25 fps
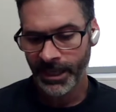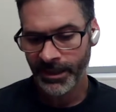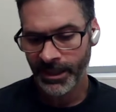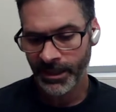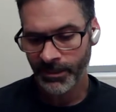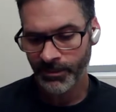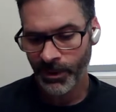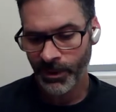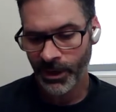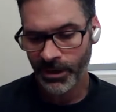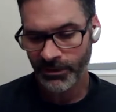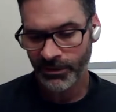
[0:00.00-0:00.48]
I
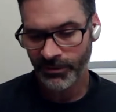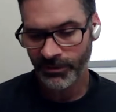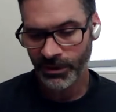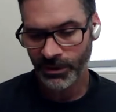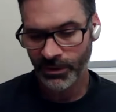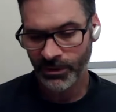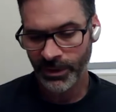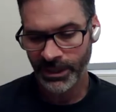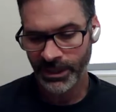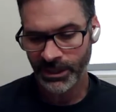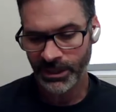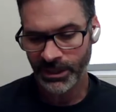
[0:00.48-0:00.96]
think part of
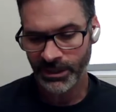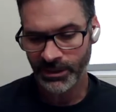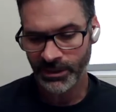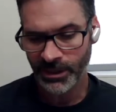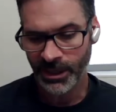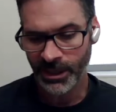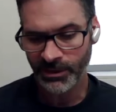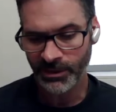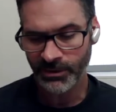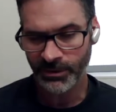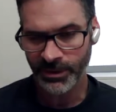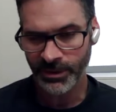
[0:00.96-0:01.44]
your question is
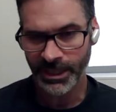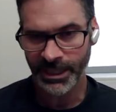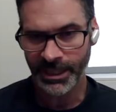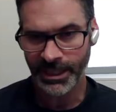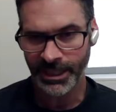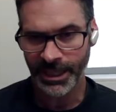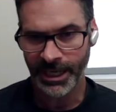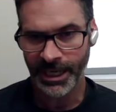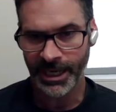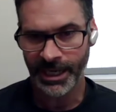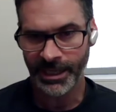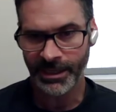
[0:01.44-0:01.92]
also
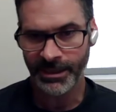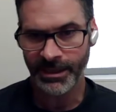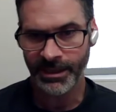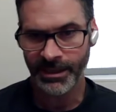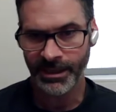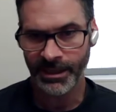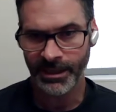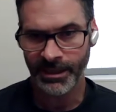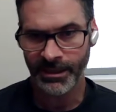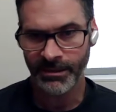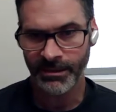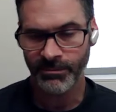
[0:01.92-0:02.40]
getting at
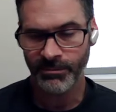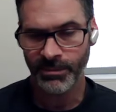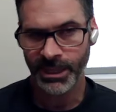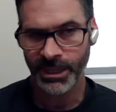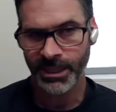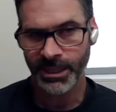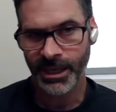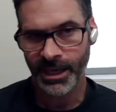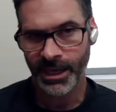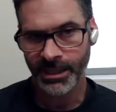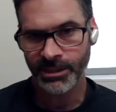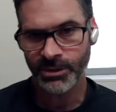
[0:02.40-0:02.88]
that
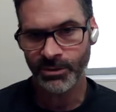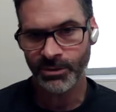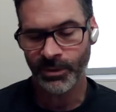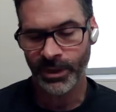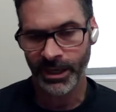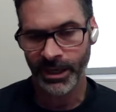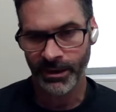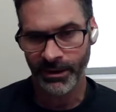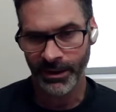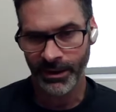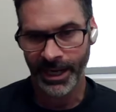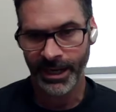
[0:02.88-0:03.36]
because
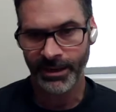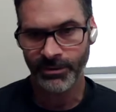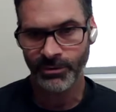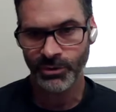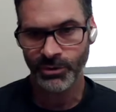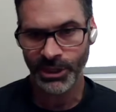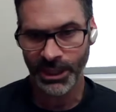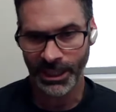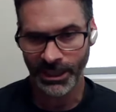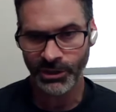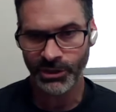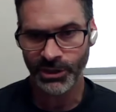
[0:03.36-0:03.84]
we are now
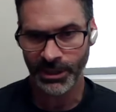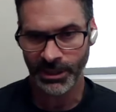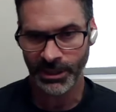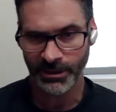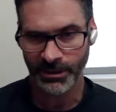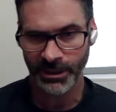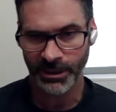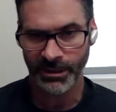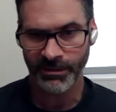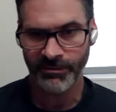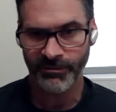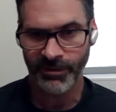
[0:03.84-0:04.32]

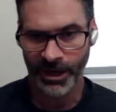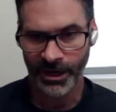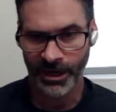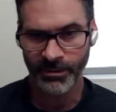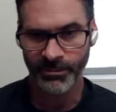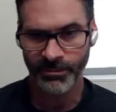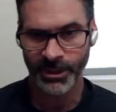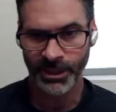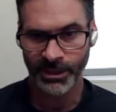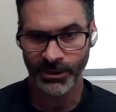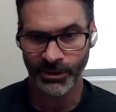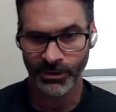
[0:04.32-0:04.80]
changing the
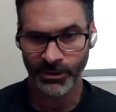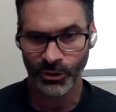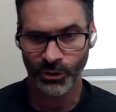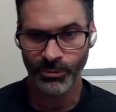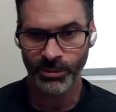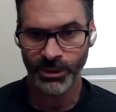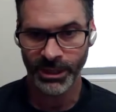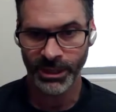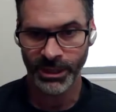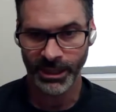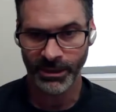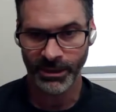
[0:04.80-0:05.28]
environment
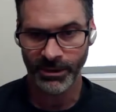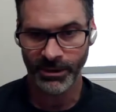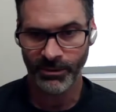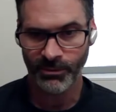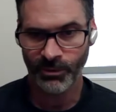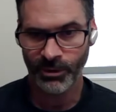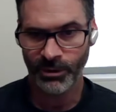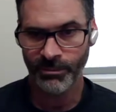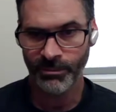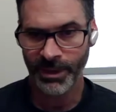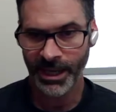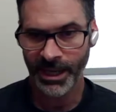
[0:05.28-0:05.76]
globally,
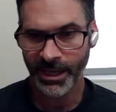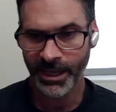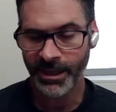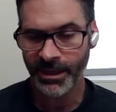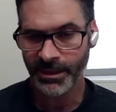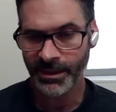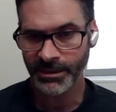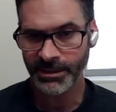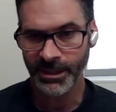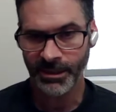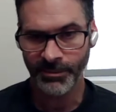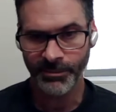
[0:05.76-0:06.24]
we're
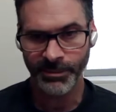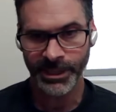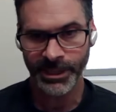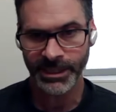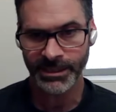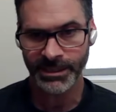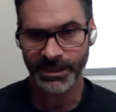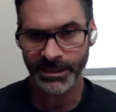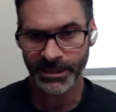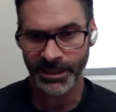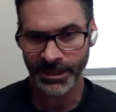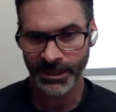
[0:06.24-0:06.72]
making some
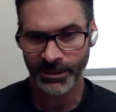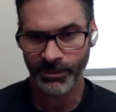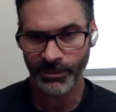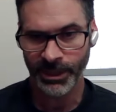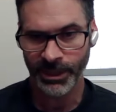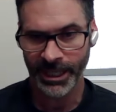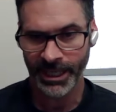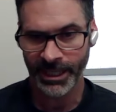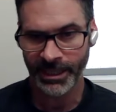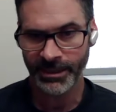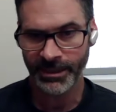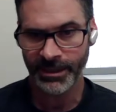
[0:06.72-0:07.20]
places on the
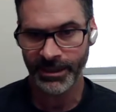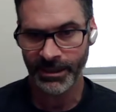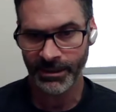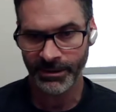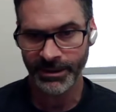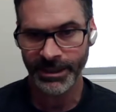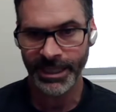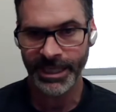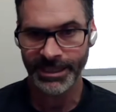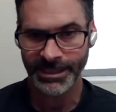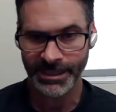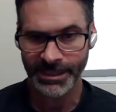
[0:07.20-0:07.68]
planet that
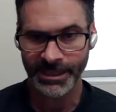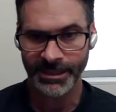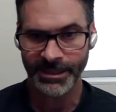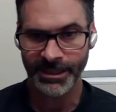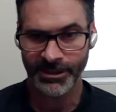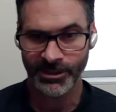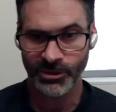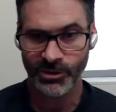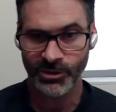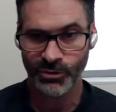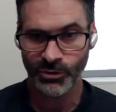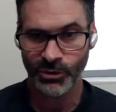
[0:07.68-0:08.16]
are less and
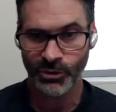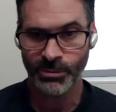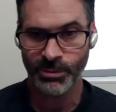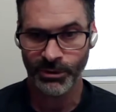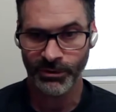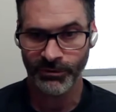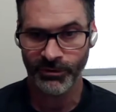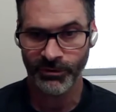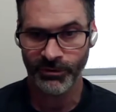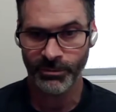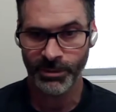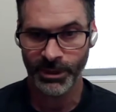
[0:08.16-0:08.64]
less
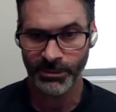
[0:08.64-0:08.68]
suitable